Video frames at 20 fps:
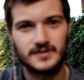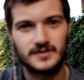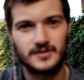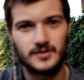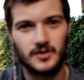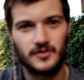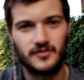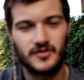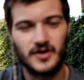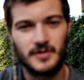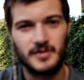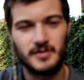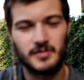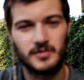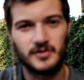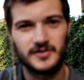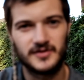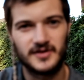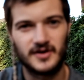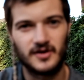notify
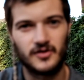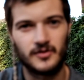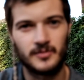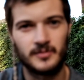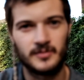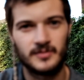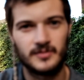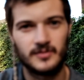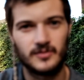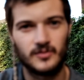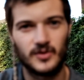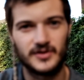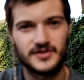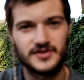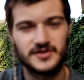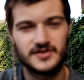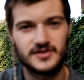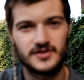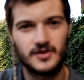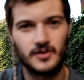people and tell them
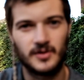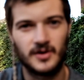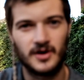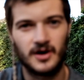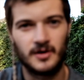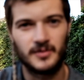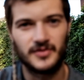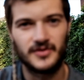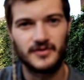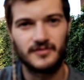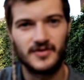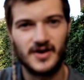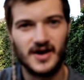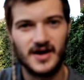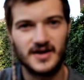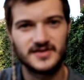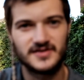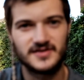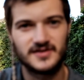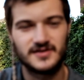what's going on with the
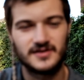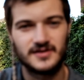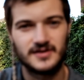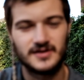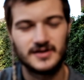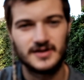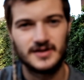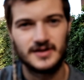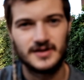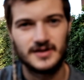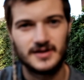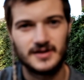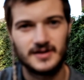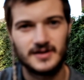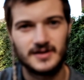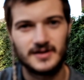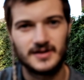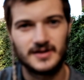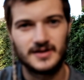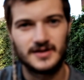fast.
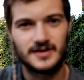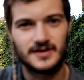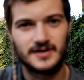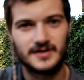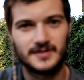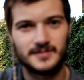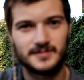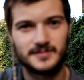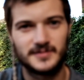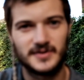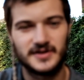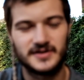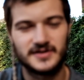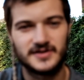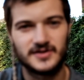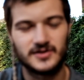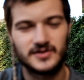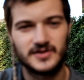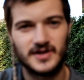Um, but until